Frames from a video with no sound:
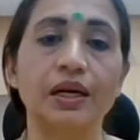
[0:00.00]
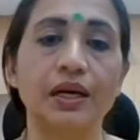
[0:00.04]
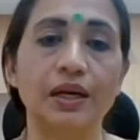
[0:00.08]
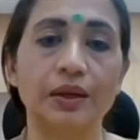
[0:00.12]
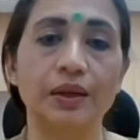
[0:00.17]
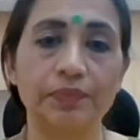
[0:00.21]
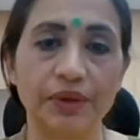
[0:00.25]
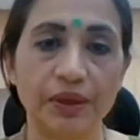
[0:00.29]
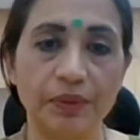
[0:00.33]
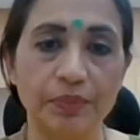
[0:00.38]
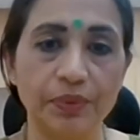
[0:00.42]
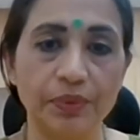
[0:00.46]

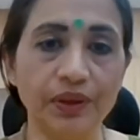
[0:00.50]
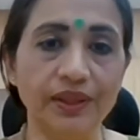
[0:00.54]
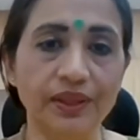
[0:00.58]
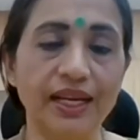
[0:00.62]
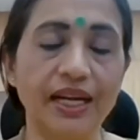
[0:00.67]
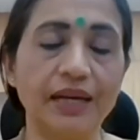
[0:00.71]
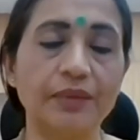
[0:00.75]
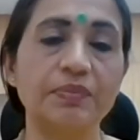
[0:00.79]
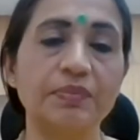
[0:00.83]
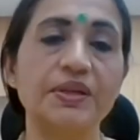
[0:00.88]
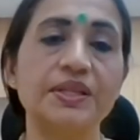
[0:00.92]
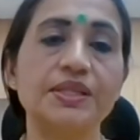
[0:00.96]
people.
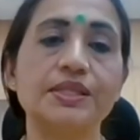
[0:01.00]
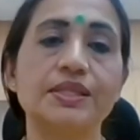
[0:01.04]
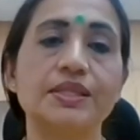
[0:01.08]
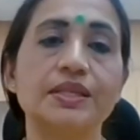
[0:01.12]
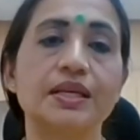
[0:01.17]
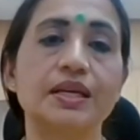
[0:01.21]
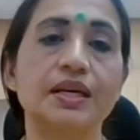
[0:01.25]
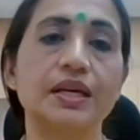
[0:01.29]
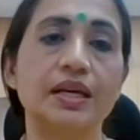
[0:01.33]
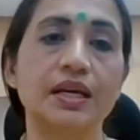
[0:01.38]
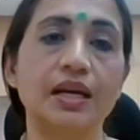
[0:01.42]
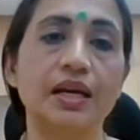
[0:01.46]
That means
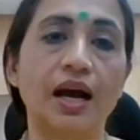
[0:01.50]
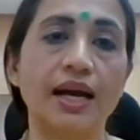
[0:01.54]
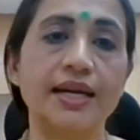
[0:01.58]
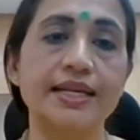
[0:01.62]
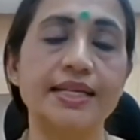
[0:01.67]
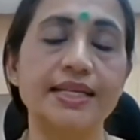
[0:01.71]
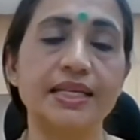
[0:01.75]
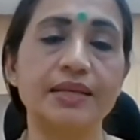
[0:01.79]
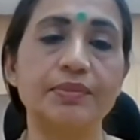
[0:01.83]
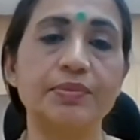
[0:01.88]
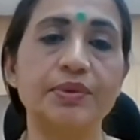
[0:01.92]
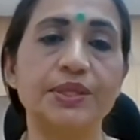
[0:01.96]
the
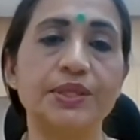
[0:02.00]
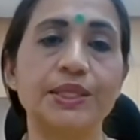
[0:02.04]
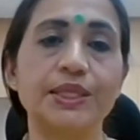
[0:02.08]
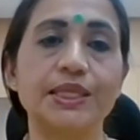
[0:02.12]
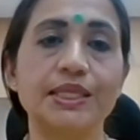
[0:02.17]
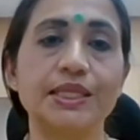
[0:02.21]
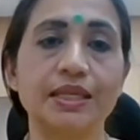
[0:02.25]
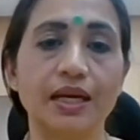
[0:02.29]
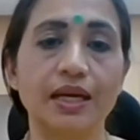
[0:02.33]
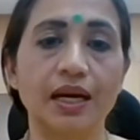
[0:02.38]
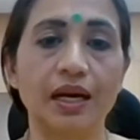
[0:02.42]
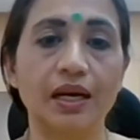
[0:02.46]

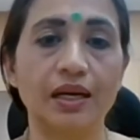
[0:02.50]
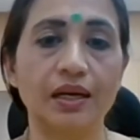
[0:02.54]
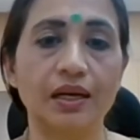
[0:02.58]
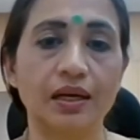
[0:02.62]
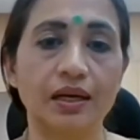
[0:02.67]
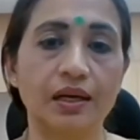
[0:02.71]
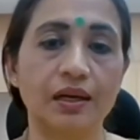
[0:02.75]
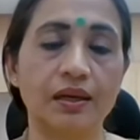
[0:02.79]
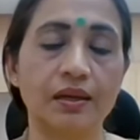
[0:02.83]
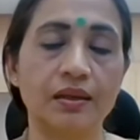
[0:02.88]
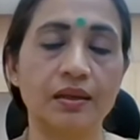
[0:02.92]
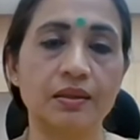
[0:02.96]

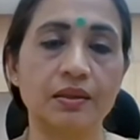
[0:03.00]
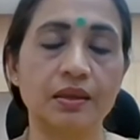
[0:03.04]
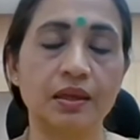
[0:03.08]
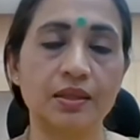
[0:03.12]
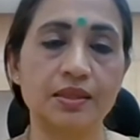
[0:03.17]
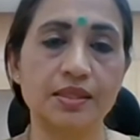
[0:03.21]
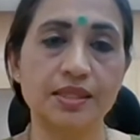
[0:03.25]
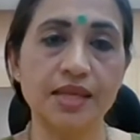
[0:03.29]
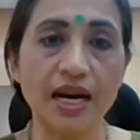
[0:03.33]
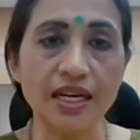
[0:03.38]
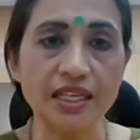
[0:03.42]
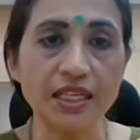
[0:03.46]
ITBT
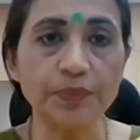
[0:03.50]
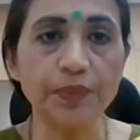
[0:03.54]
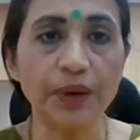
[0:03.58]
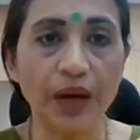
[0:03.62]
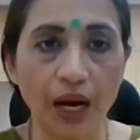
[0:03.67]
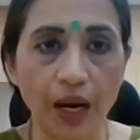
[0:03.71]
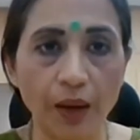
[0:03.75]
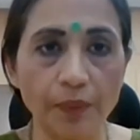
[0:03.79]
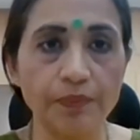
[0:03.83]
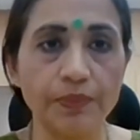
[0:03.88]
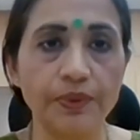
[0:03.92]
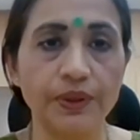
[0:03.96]
startup
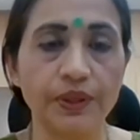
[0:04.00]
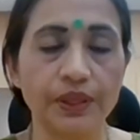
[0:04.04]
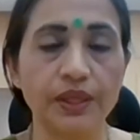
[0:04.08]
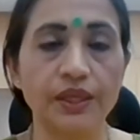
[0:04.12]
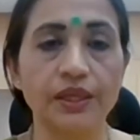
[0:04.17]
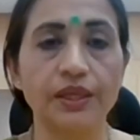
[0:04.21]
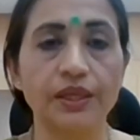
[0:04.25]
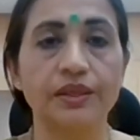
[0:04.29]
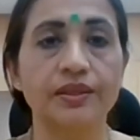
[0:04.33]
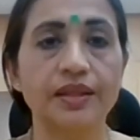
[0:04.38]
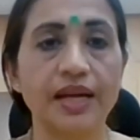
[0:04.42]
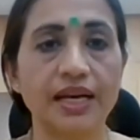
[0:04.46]
hub
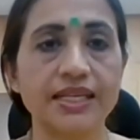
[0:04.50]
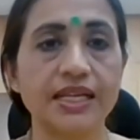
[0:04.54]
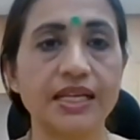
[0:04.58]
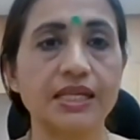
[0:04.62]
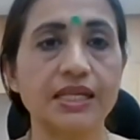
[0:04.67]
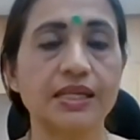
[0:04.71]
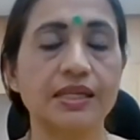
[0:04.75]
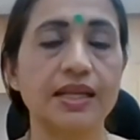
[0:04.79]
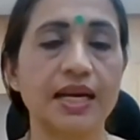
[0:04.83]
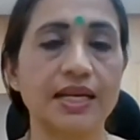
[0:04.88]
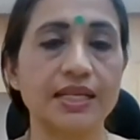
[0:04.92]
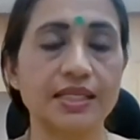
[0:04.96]

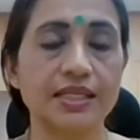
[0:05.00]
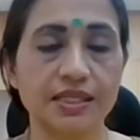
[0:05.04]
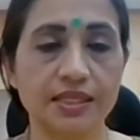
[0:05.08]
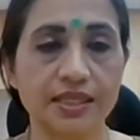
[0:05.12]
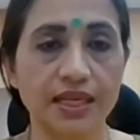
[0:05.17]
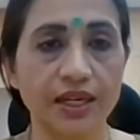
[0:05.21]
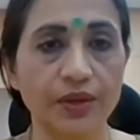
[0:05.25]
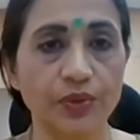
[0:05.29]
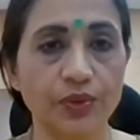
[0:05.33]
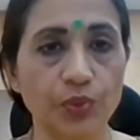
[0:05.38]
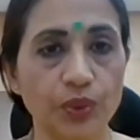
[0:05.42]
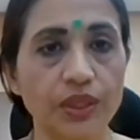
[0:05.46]
that is
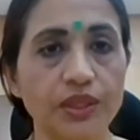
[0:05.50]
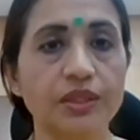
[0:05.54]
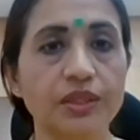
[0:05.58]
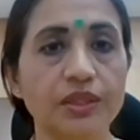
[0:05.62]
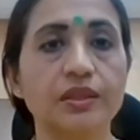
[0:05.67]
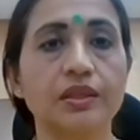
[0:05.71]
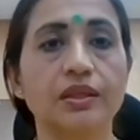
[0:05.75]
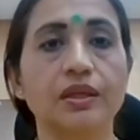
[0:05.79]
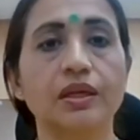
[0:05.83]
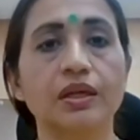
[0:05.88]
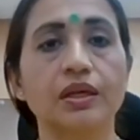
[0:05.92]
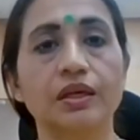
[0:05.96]
done with
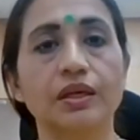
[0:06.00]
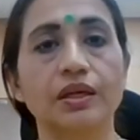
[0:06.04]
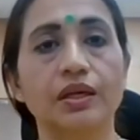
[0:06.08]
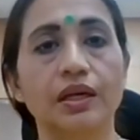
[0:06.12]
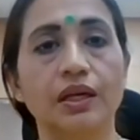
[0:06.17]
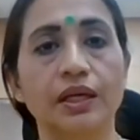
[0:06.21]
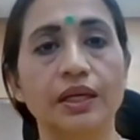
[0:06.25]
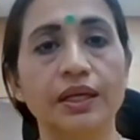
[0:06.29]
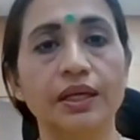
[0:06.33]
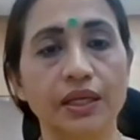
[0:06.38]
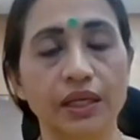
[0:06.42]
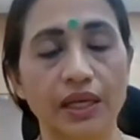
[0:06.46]

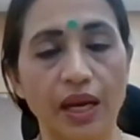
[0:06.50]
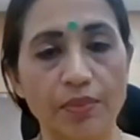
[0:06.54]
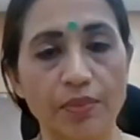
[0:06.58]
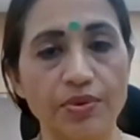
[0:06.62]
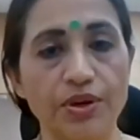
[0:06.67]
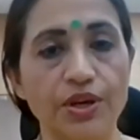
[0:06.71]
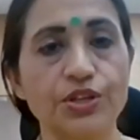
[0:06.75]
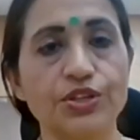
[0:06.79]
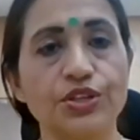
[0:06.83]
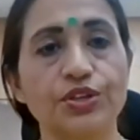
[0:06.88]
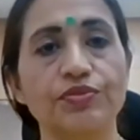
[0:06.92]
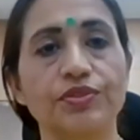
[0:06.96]
in
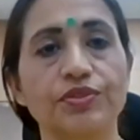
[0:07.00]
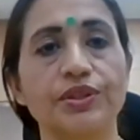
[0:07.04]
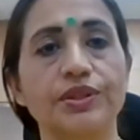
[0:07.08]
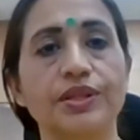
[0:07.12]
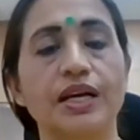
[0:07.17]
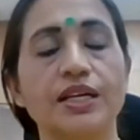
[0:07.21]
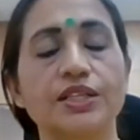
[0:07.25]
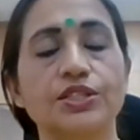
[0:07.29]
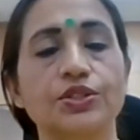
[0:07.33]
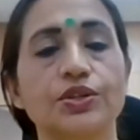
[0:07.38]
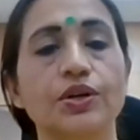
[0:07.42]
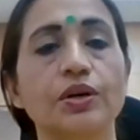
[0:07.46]
collaboration with
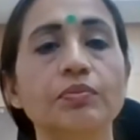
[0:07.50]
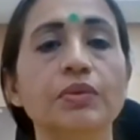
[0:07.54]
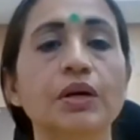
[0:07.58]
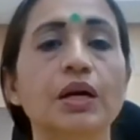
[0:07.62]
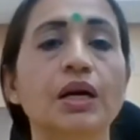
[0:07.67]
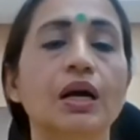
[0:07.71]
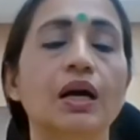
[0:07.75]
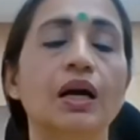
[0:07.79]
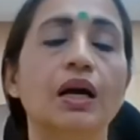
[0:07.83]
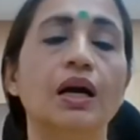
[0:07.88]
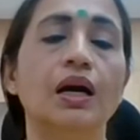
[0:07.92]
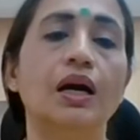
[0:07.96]
NASCOM.
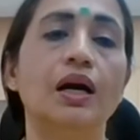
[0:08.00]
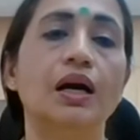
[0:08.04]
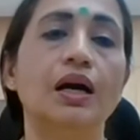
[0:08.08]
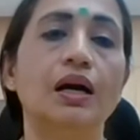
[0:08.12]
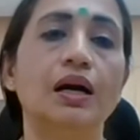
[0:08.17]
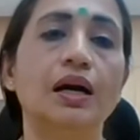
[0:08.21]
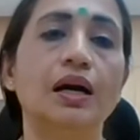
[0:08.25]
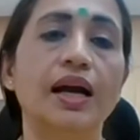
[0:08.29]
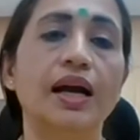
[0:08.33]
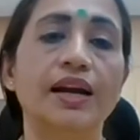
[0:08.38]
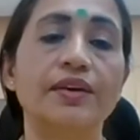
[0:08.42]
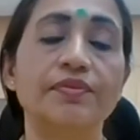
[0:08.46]

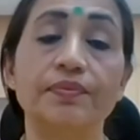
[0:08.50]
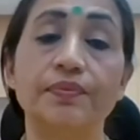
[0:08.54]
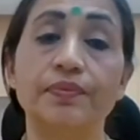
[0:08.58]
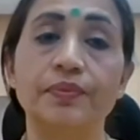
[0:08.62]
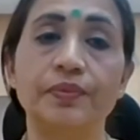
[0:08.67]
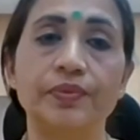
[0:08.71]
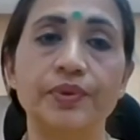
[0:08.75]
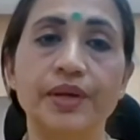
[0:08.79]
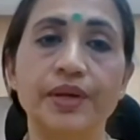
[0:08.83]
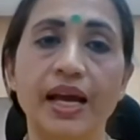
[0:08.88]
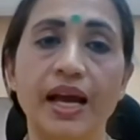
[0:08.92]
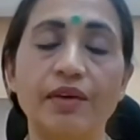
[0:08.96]
And
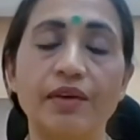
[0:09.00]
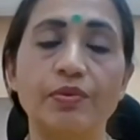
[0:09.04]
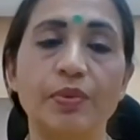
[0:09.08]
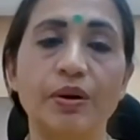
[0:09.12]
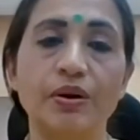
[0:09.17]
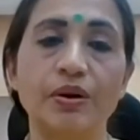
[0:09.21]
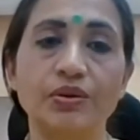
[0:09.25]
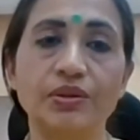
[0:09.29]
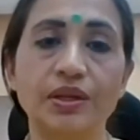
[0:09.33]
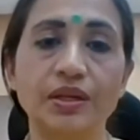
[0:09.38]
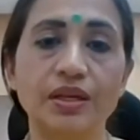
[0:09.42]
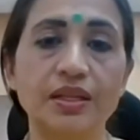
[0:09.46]
we have
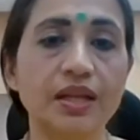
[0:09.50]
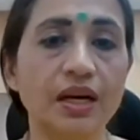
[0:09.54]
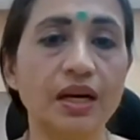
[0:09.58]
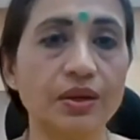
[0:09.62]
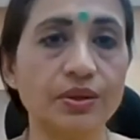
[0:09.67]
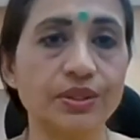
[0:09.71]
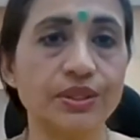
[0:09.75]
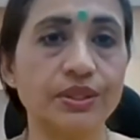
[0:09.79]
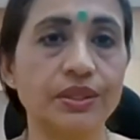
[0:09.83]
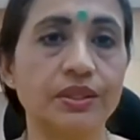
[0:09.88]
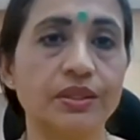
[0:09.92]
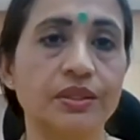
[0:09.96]
about
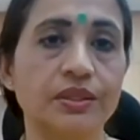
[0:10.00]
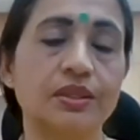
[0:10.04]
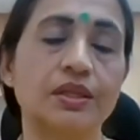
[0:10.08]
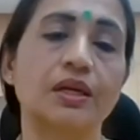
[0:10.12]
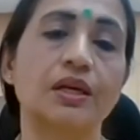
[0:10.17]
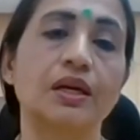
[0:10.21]
30,000